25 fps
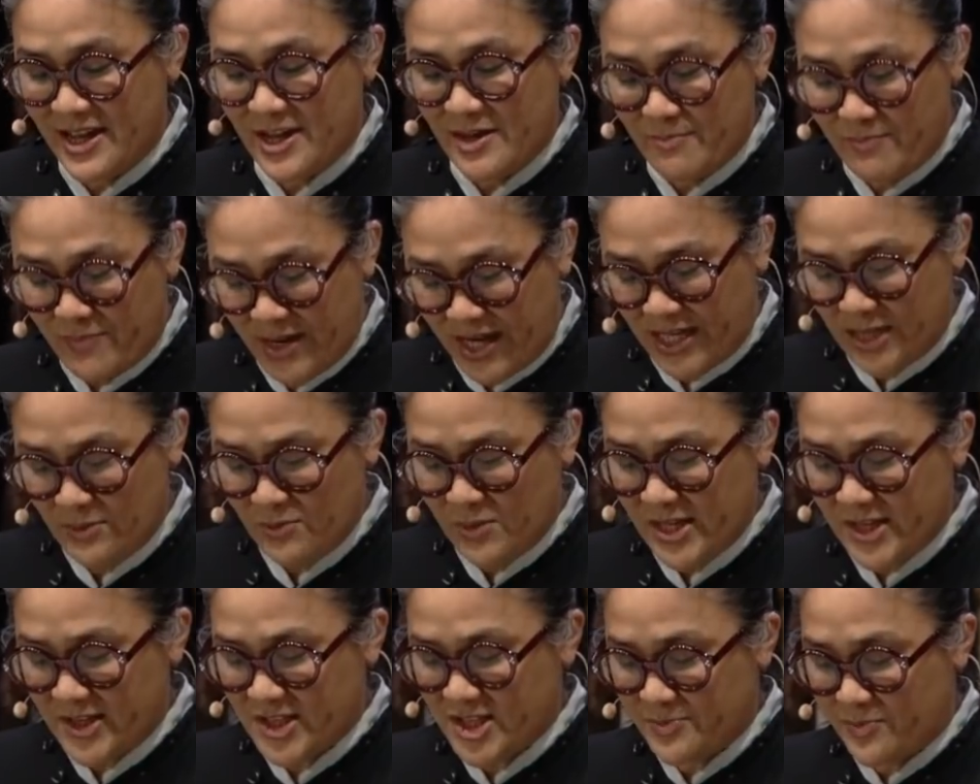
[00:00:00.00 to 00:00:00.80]
Ben
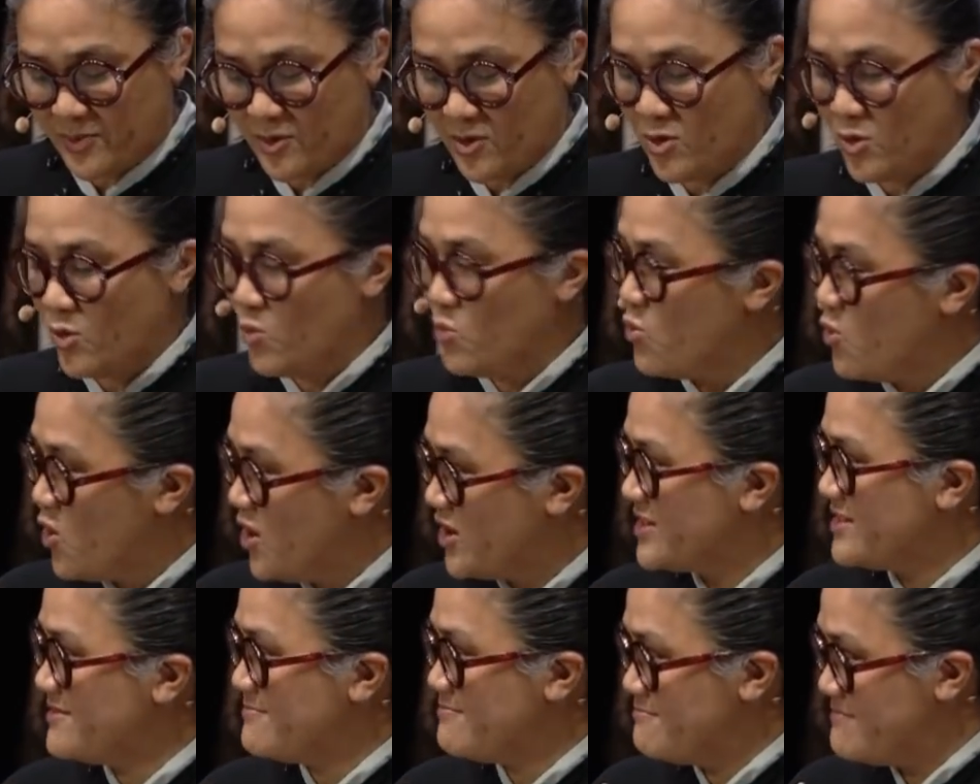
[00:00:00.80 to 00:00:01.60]
will explore
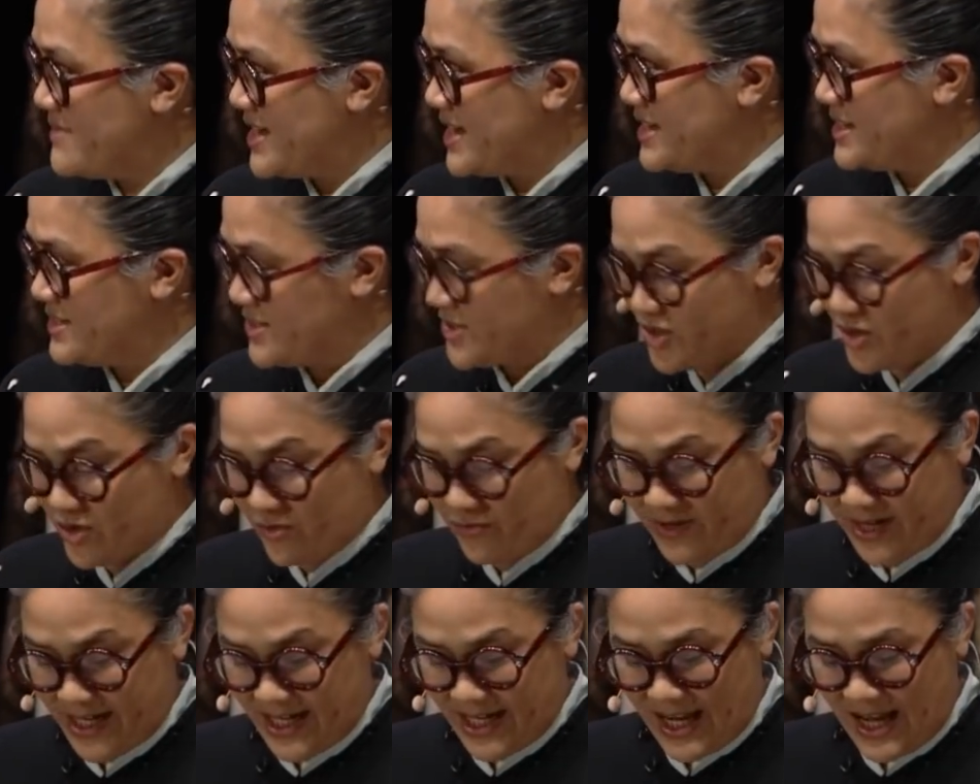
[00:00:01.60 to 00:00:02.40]
what it means to
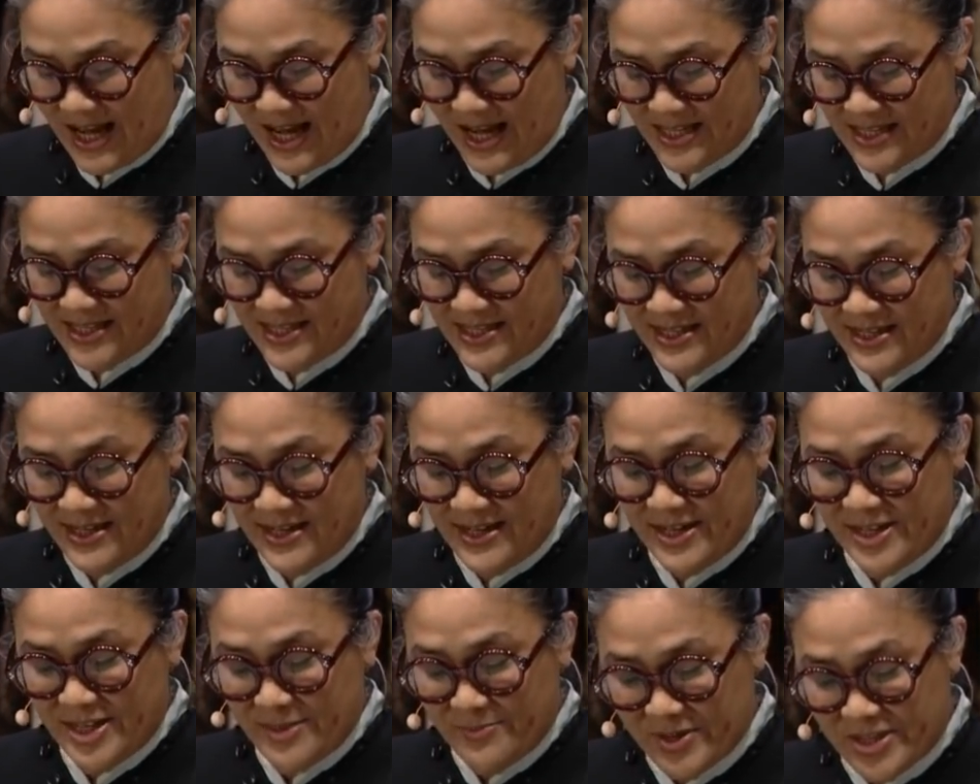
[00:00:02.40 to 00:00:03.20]
realise
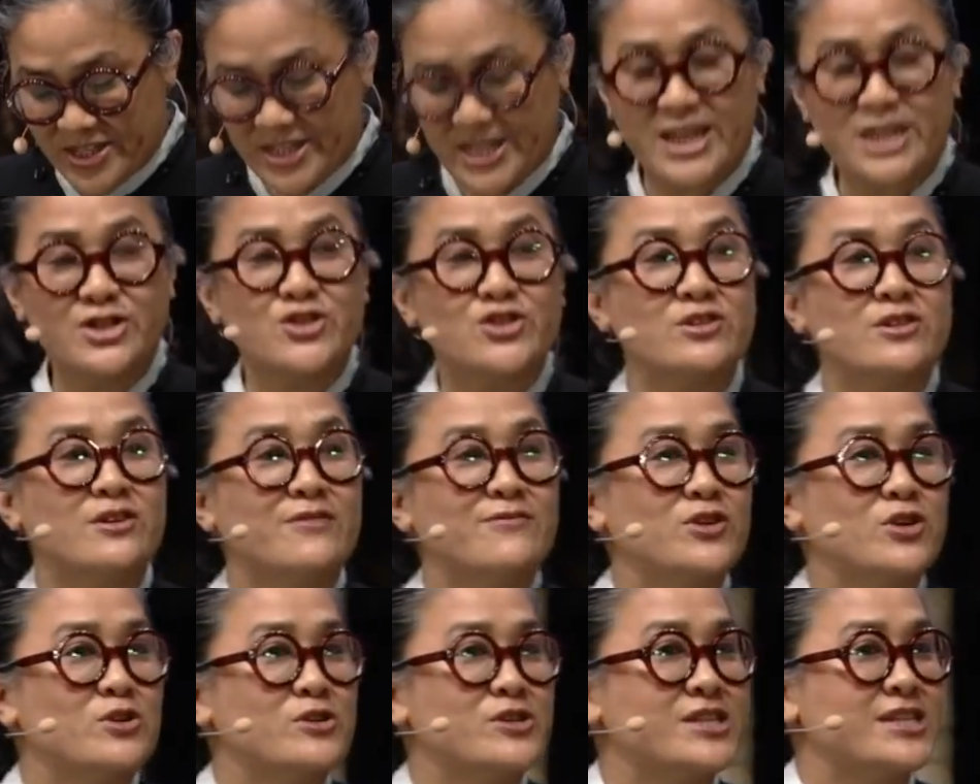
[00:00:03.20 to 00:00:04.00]
the potential
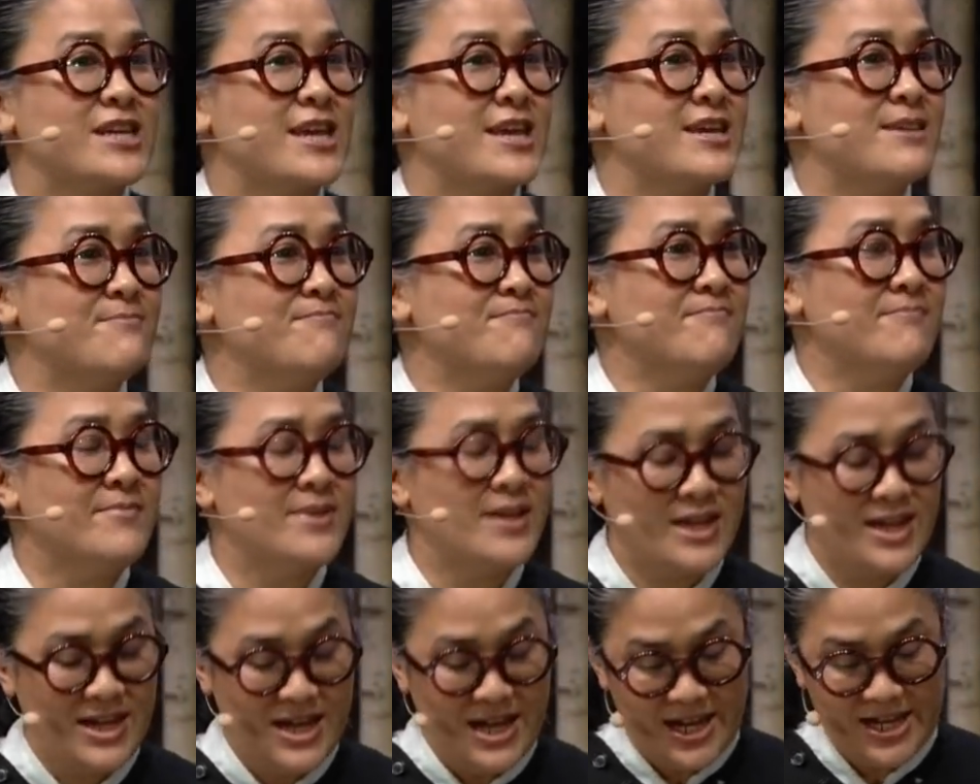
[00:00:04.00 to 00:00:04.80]
of your team
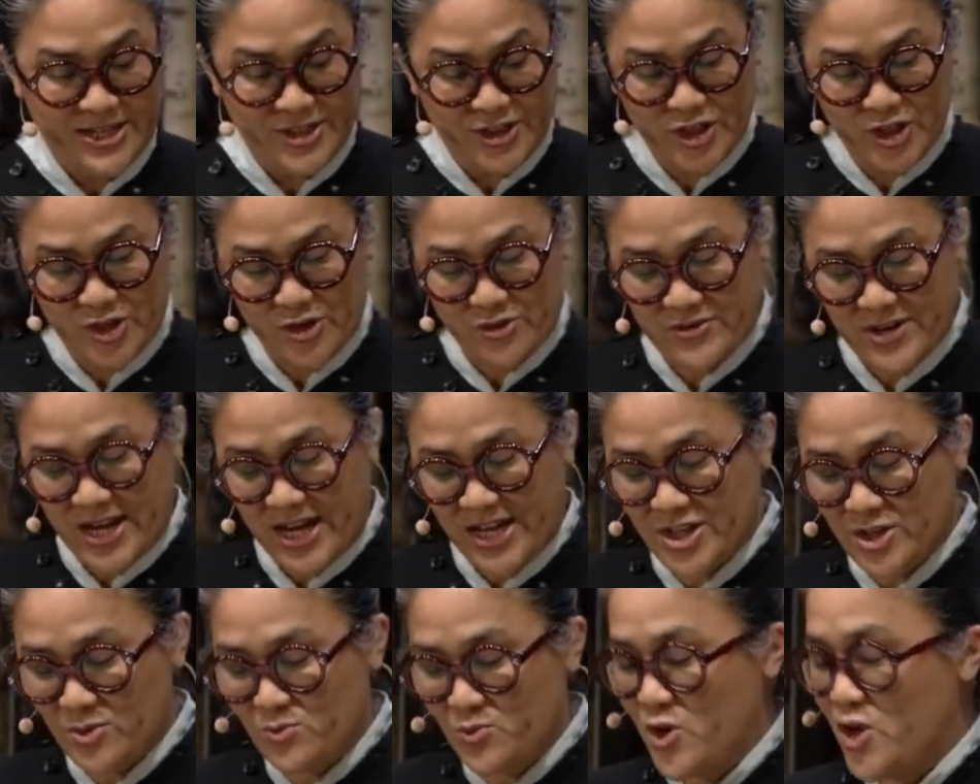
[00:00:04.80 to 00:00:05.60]
and to
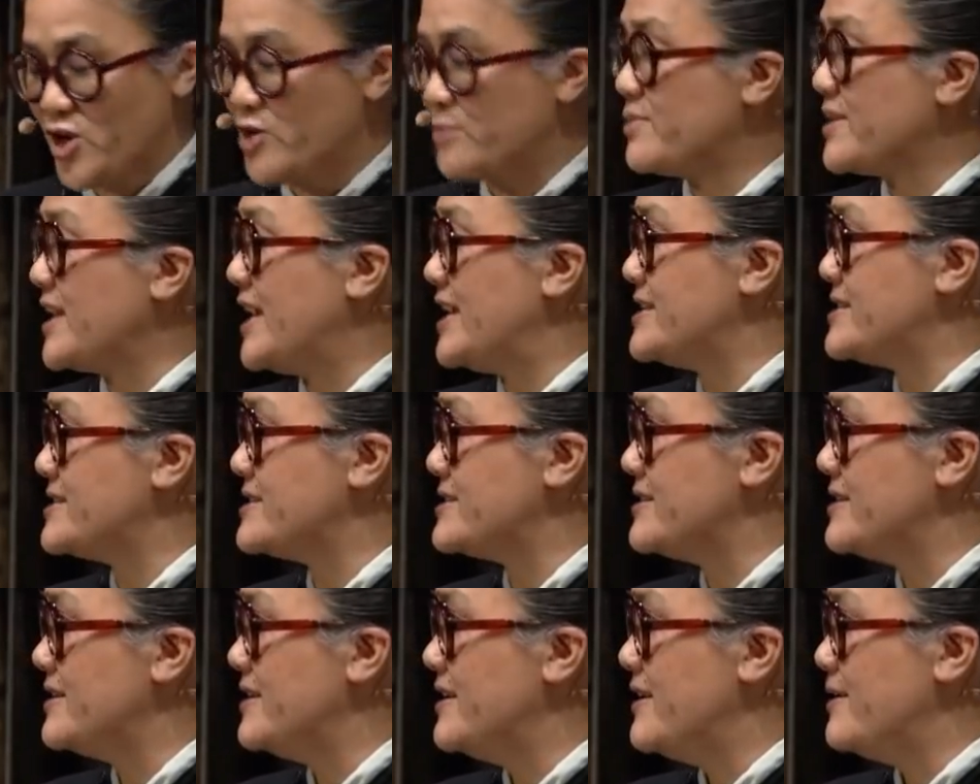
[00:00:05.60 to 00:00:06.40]
create a
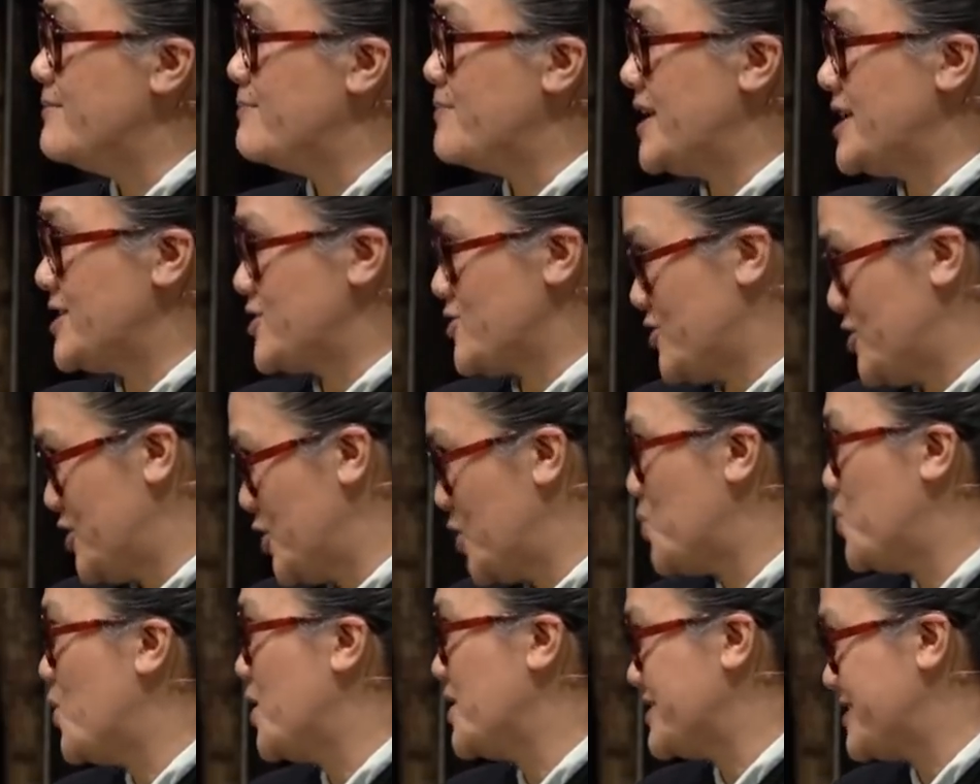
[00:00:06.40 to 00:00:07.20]
workplace based on
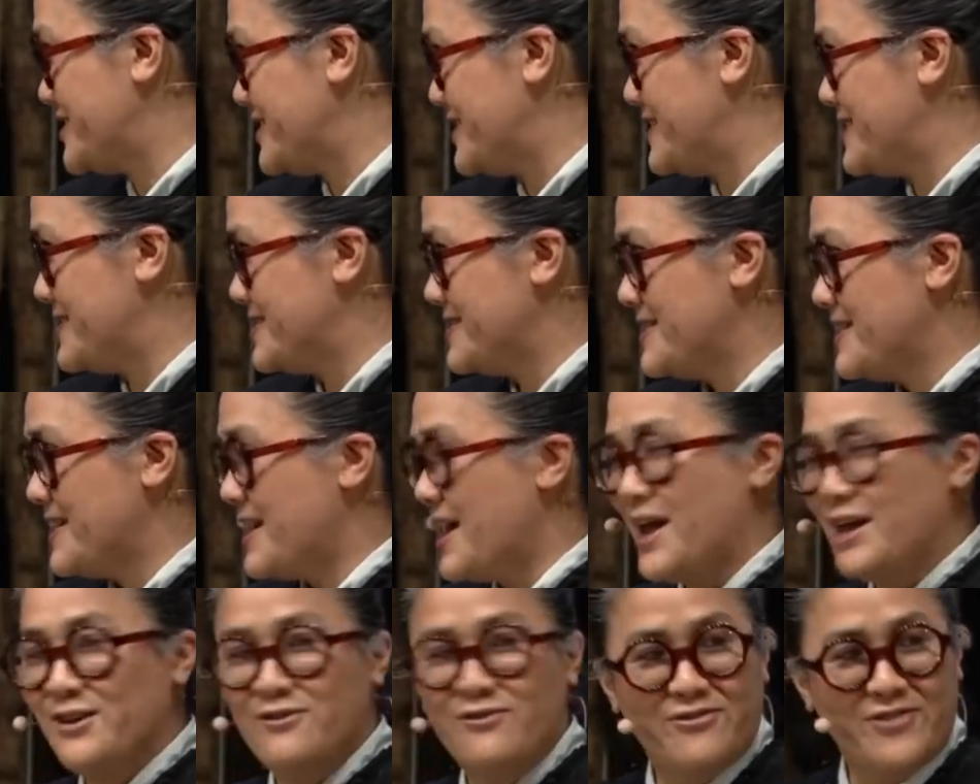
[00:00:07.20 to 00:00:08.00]
equality
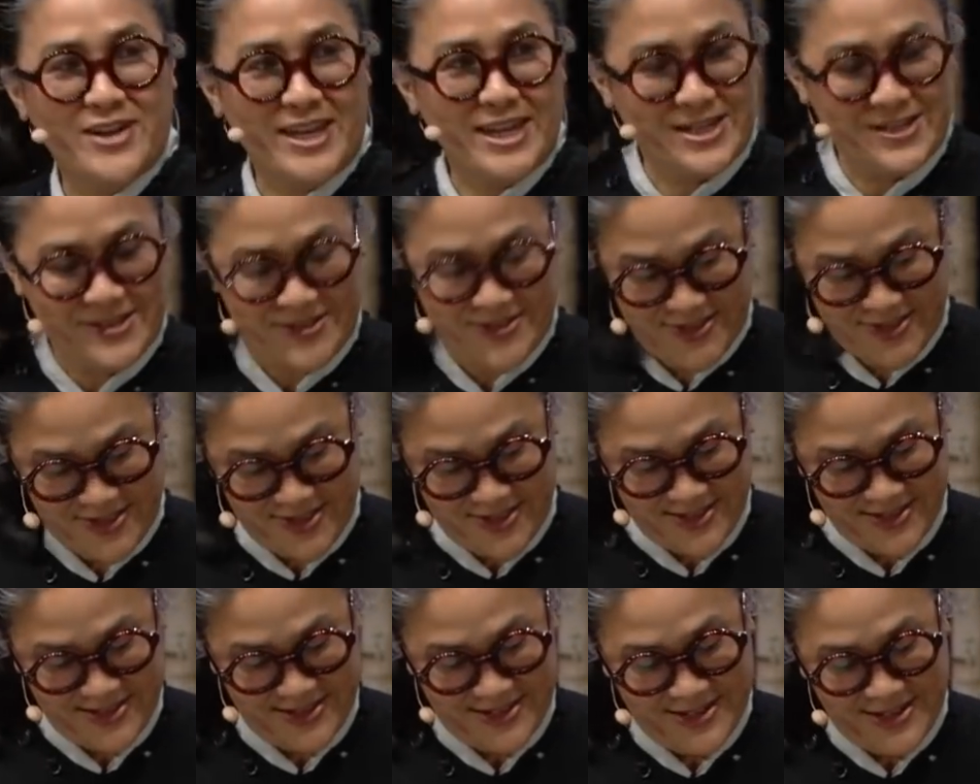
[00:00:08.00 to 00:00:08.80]
and
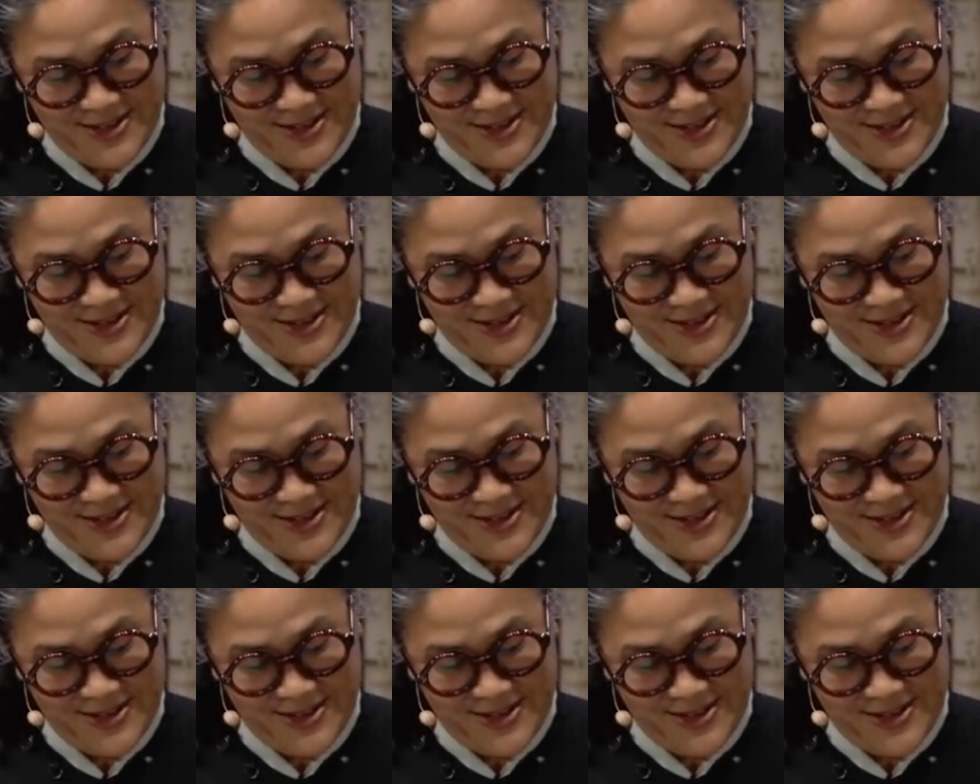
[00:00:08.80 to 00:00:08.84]
fairness.